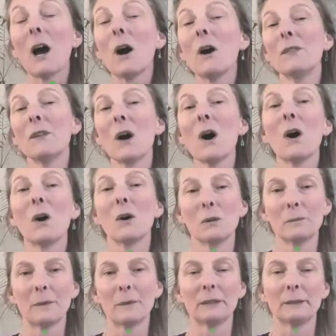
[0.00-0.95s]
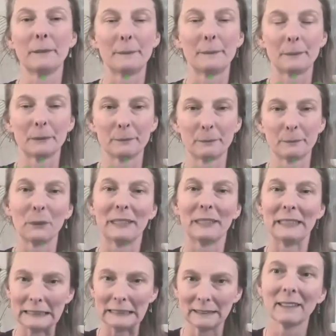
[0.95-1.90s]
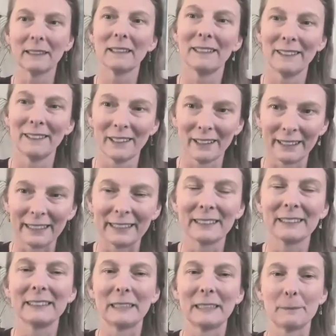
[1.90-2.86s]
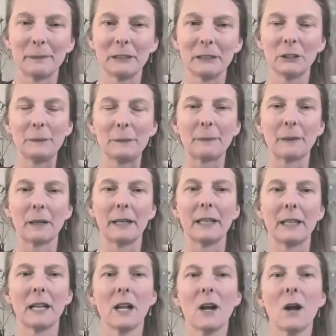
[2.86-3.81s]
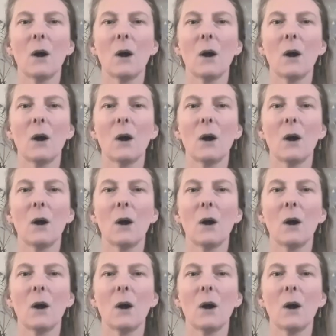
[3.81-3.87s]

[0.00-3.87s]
on the whole, most people's bodies like semi-supine.